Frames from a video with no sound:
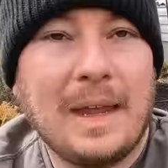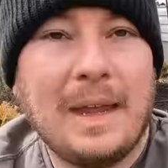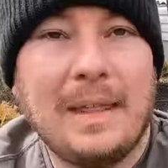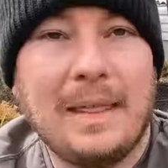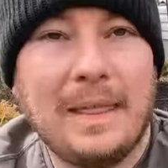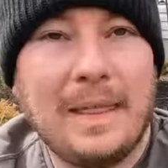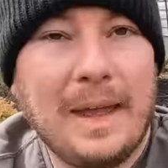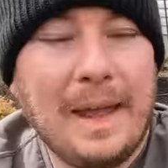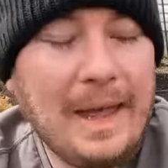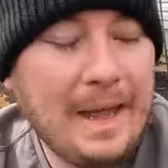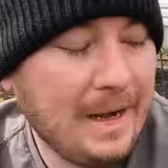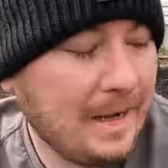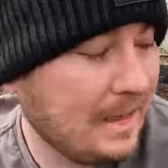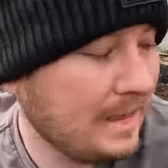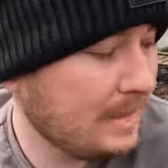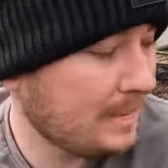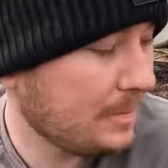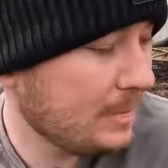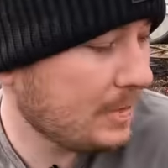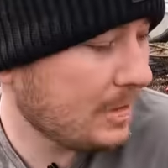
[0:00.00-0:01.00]
And that
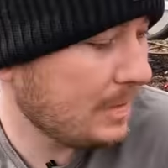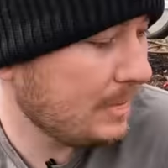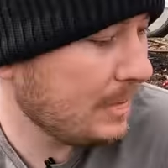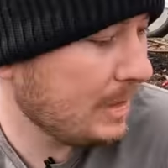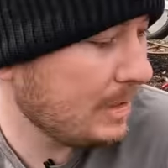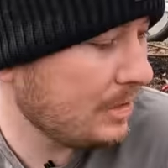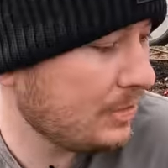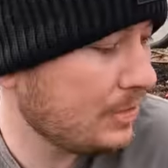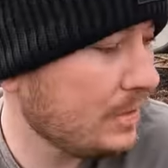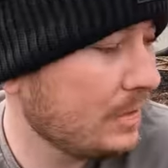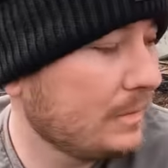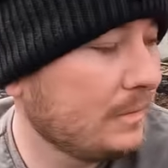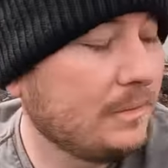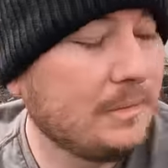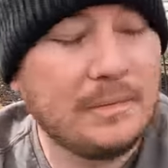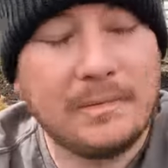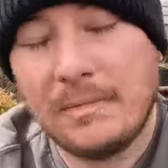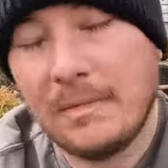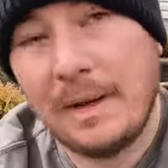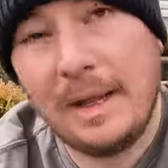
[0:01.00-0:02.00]
is pretty much
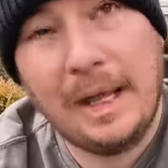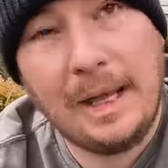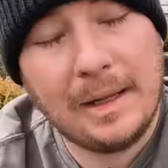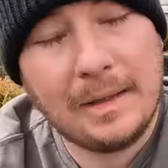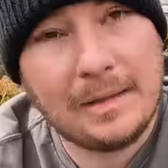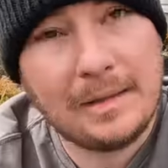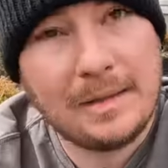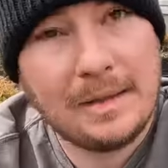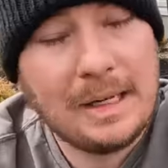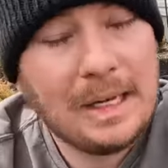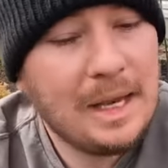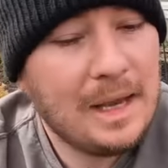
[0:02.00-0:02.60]
it.